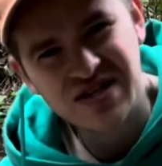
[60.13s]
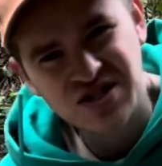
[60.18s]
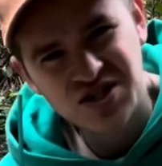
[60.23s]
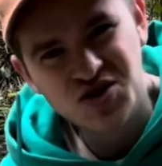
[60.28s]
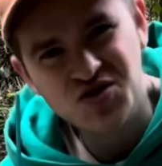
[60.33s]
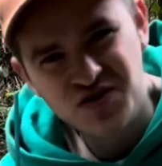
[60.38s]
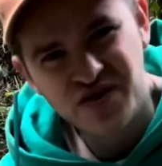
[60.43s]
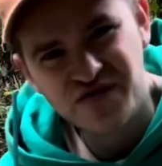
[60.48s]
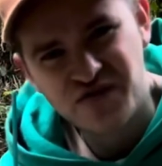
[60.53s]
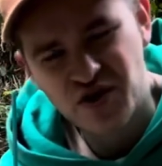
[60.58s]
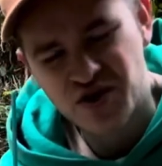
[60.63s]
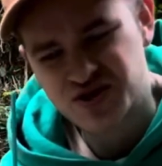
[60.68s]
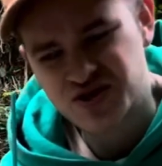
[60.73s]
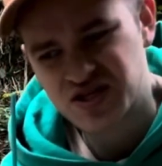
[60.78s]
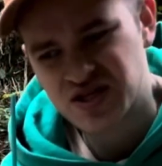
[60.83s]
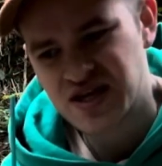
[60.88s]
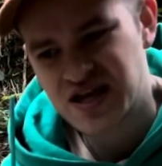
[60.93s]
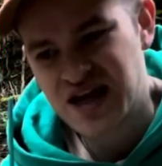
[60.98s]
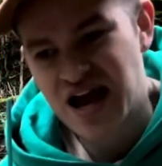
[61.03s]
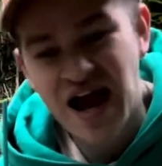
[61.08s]
the
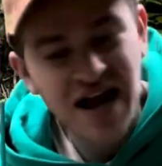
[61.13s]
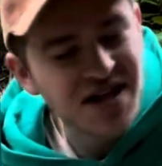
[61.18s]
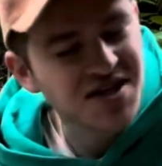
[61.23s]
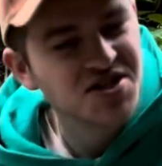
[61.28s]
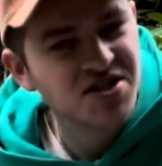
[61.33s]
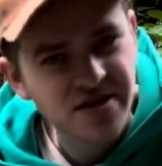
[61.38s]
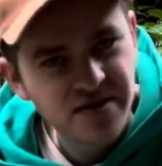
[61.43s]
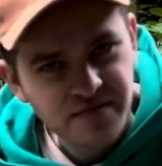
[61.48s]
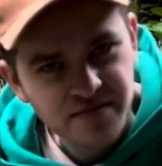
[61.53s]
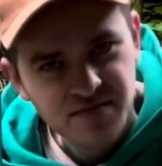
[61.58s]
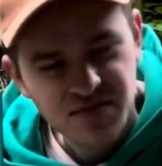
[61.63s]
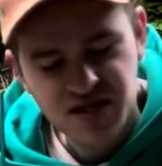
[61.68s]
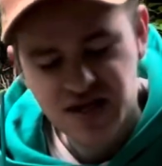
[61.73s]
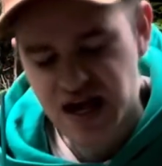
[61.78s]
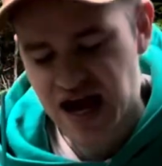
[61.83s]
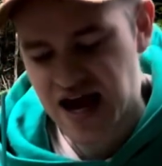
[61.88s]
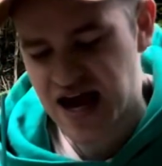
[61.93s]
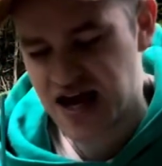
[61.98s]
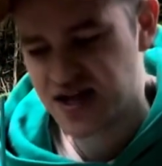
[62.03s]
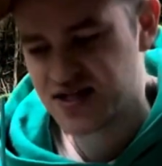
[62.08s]
universe, axioms
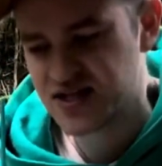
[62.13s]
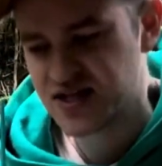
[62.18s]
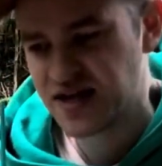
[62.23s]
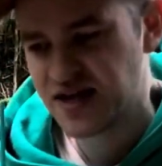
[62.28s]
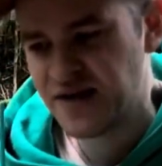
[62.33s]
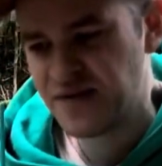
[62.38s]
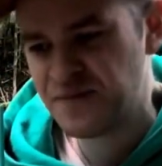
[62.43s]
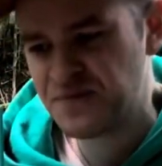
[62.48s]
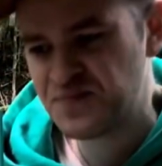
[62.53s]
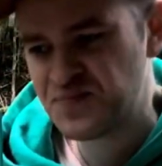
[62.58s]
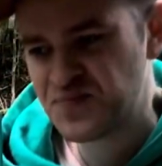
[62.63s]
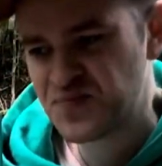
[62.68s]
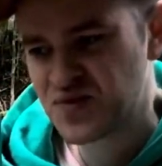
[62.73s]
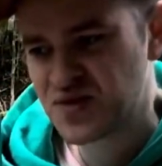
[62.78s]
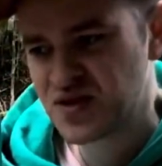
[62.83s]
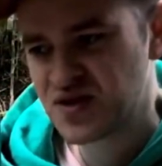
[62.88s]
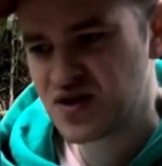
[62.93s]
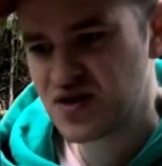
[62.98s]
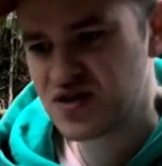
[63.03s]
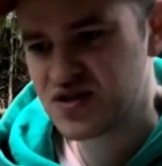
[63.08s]
and
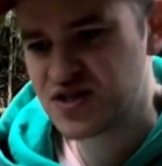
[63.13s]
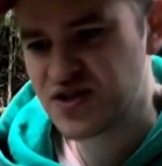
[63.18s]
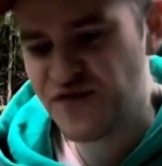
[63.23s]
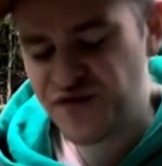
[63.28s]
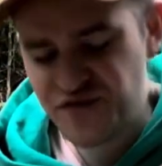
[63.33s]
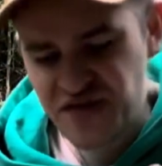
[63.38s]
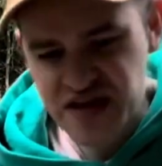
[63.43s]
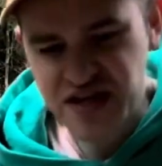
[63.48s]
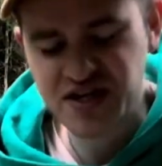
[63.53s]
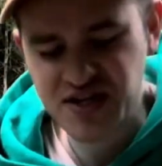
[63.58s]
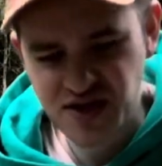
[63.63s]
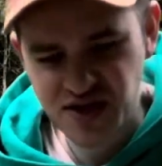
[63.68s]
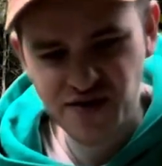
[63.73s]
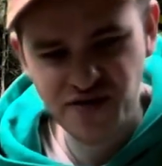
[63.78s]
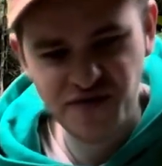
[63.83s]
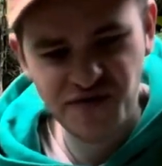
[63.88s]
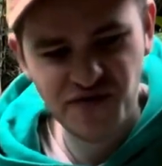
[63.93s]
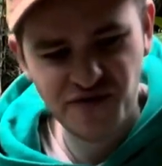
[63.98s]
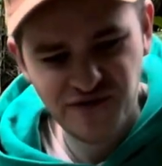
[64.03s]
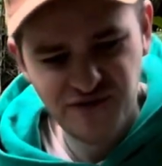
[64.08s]

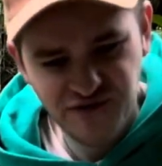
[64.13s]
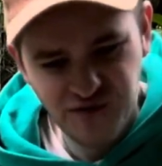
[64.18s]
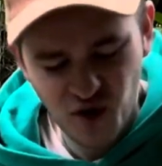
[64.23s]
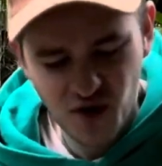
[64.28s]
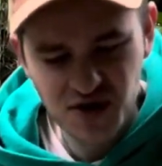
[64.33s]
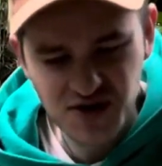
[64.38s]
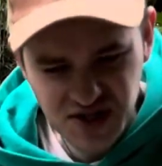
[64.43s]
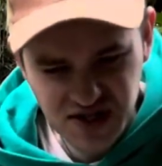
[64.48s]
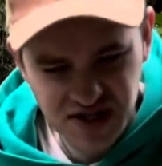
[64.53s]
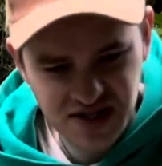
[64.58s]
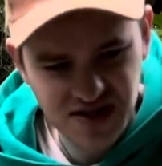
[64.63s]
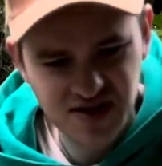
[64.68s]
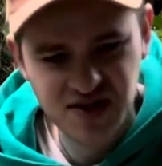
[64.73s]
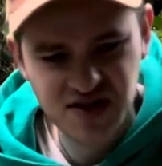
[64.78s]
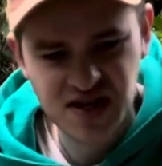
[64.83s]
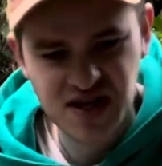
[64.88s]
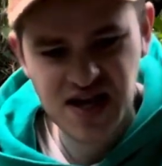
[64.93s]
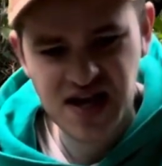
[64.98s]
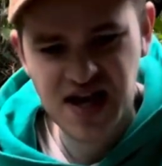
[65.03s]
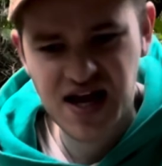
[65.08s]
definitive forces
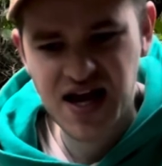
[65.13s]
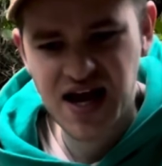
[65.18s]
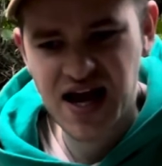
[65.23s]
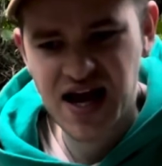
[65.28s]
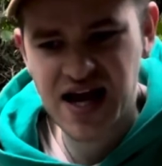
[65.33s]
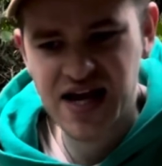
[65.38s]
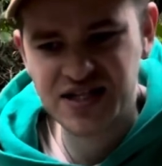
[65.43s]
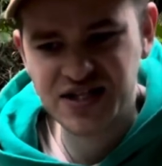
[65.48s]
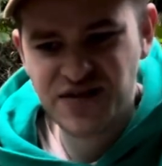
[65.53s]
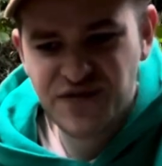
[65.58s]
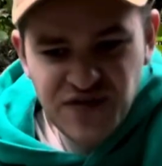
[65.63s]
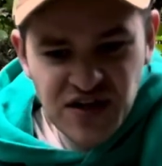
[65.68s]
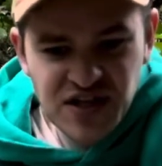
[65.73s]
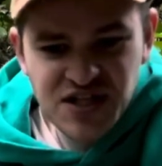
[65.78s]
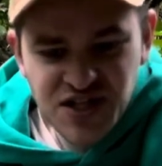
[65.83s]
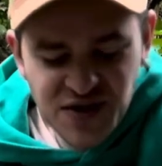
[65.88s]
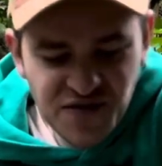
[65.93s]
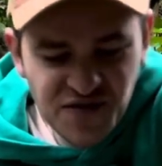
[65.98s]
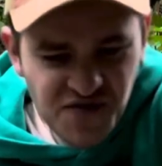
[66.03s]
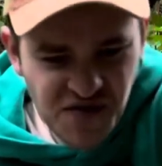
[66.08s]
and
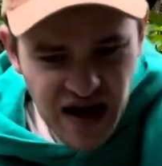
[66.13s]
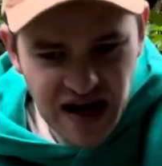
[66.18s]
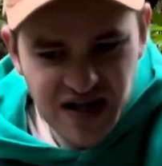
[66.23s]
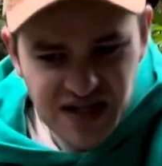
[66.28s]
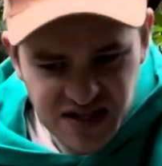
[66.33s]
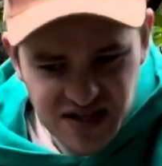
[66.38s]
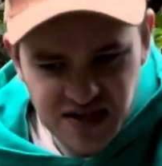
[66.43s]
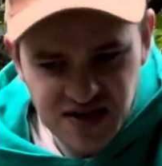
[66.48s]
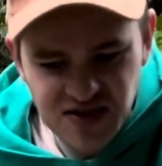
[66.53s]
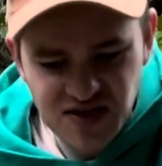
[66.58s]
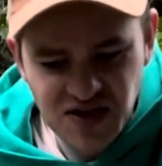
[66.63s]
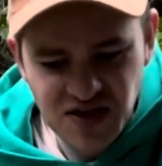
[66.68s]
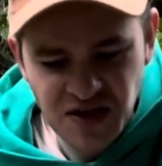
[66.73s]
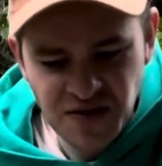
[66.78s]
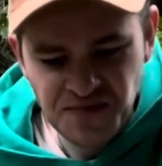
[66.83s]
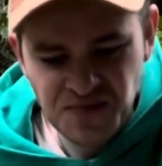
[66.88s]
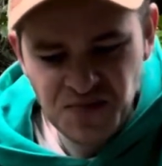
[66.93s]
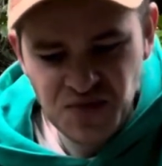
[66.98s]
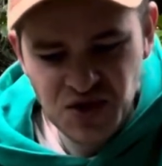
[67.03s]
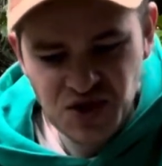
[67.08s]
definitive vectors
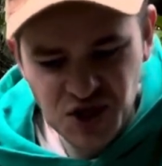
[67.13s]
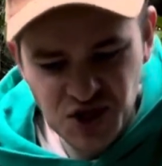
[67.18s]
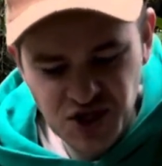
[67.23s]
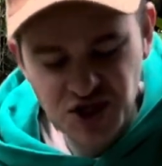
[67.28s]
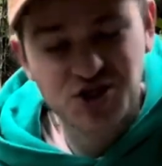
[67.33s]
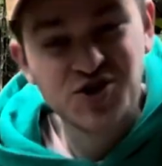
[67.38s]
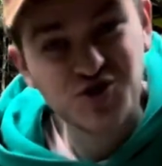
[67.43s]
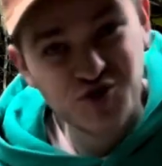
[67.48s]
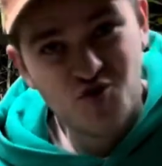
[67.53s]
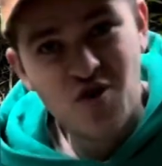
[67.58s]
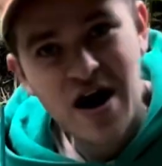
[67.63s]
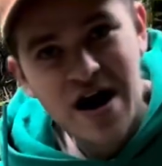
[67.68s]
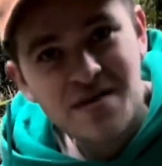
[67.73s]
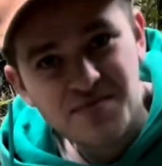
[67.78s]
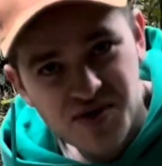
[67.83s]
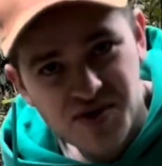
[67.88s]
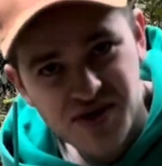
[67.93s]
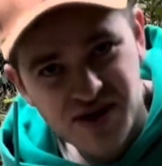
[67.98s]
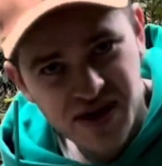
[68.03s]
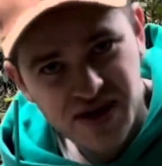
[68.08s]
to
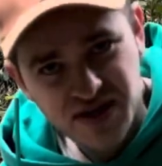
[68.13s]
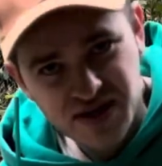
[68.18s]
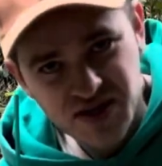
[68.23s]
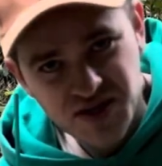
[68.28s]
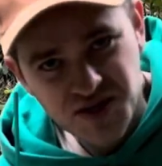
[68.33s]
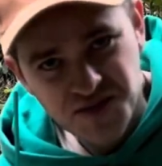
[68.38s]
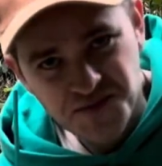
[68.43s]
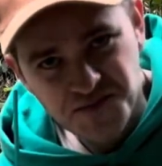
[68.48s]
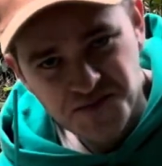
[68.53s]
describe things,